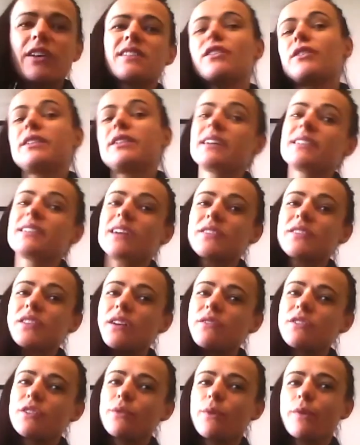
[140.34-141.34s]
so. I think that's
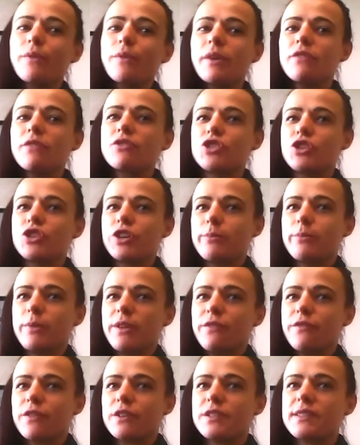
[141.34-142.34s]
obviously where we're going to
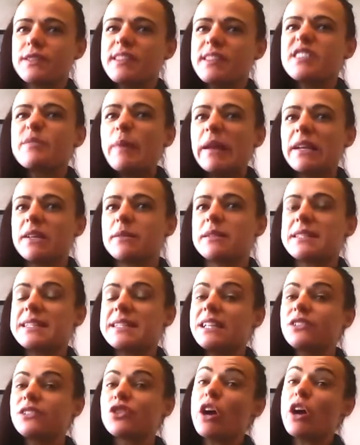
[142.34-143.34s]
Germany first and spending as
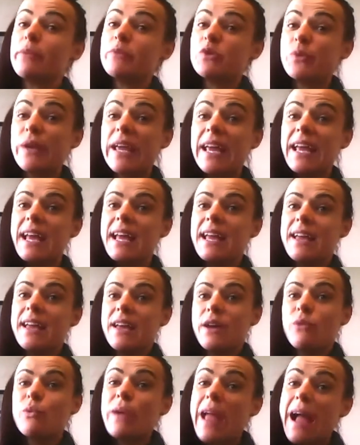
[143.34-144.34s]
little time as
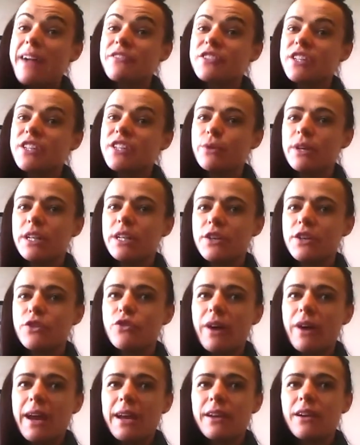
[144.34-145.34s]
we have to in
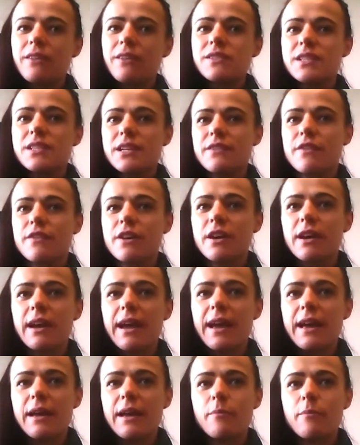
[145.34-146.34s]
Ukraine, obviously, for
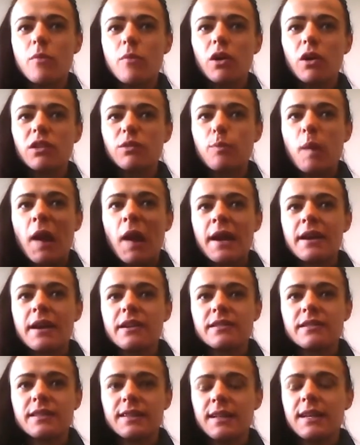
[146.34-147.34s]
all the
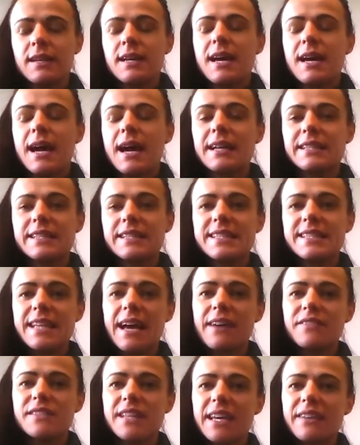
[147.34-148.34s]
players and the
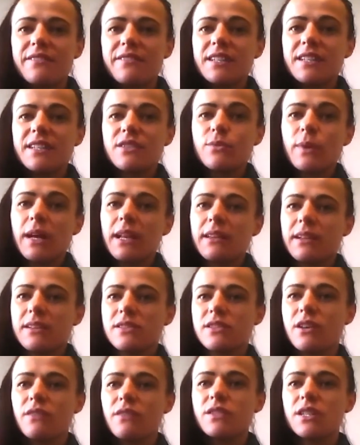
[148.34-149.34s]
staff safety as well. And
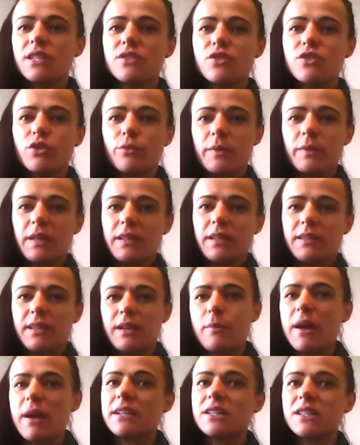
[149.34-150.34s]
that's obviously something that
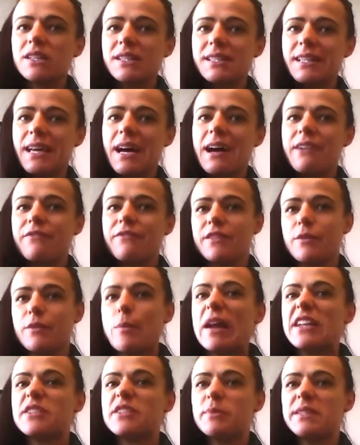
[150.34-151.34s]
the medical staff and the
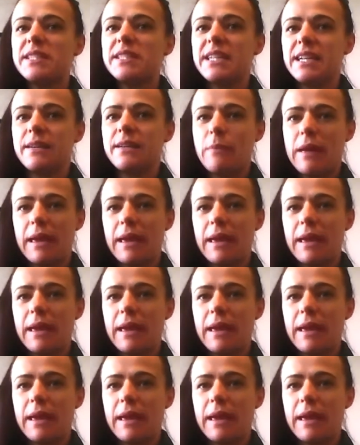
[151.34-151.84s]
management team